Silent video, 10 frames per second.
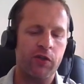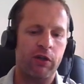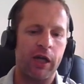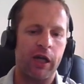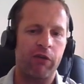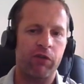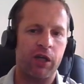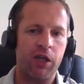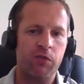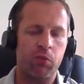so they have a
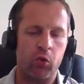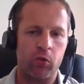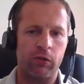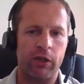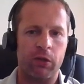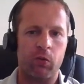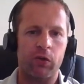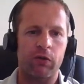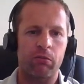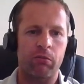guest portal that
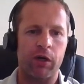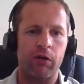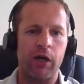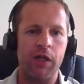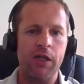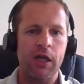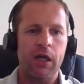didn't migrate.